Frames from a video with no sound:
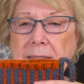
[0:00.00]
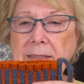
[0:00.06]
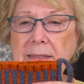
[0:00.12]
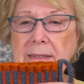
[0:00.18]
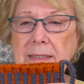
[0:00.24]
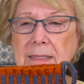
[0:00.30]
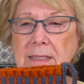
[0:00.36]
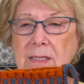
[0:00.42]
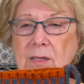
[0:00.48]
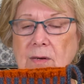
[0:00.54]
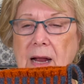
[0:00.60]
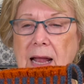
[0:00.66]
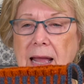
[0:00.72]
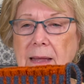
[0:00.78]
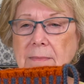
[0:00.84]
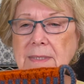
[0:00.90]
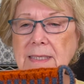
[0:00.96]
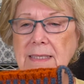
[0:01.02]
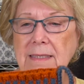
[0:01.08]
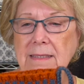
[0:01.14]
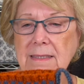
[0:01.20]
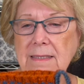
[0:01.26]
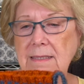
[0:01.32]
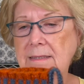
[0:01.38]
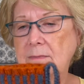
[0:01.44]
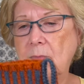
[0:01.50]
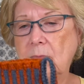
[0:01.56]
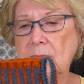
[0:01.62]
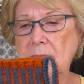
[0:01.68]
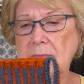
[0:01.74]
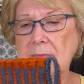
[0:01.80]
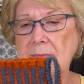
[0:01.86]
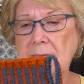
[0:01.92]
described in
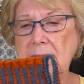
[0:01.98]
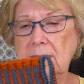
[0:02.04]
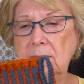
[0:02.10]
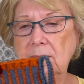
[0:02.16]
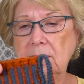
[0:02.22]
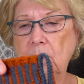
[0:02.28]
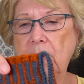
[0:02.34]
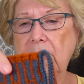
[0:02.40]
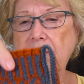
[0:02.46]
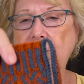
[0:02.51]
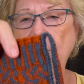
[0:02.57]
one of her